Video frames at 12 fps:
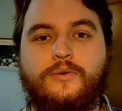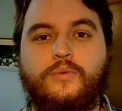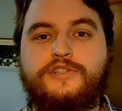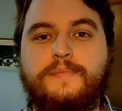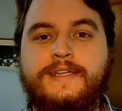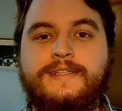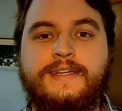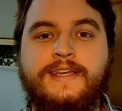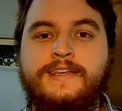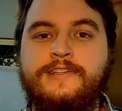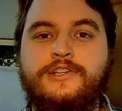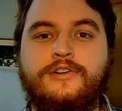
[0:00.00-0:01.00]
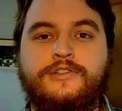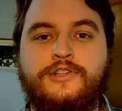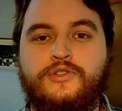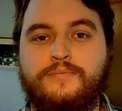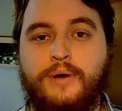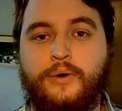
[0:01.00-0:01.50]
which makes it easier to
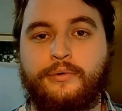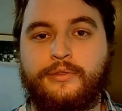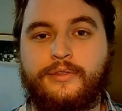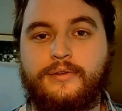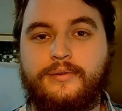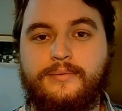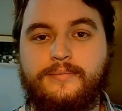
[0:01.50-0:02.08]
do both.